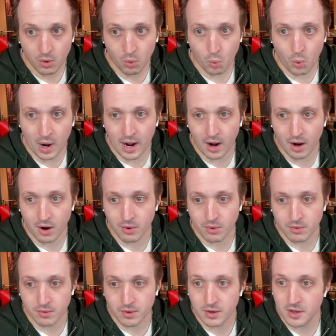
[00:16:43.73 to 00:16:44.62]
Wow.
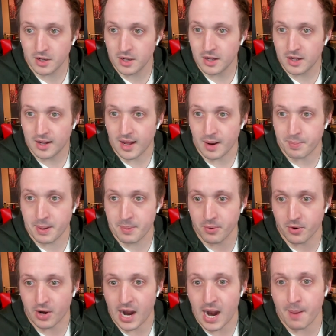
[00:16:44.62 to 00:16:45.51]
And
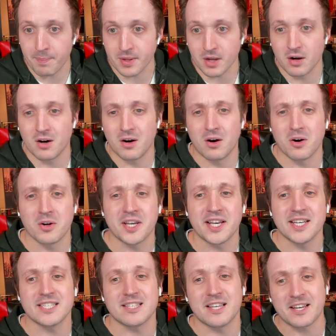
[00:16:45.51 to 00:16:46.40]
people are happy. Oh,
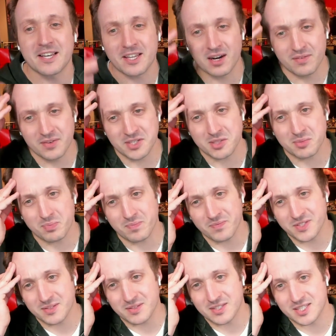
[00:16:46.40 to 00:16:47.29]
he's thinking of his
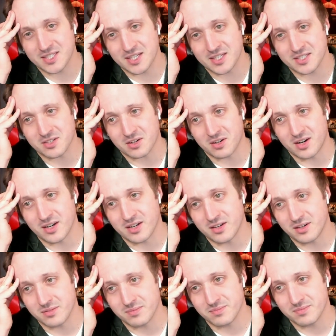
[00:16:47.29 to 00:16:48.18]
sister and
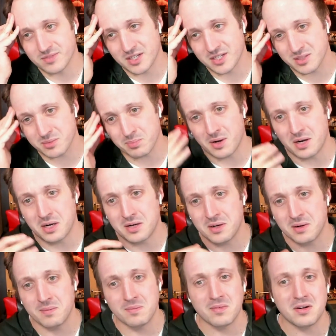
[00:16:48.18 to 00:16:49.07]
her his
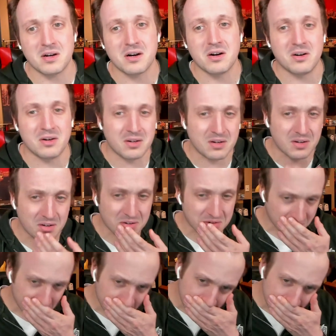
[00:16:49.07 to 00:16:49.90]
mom. Oh.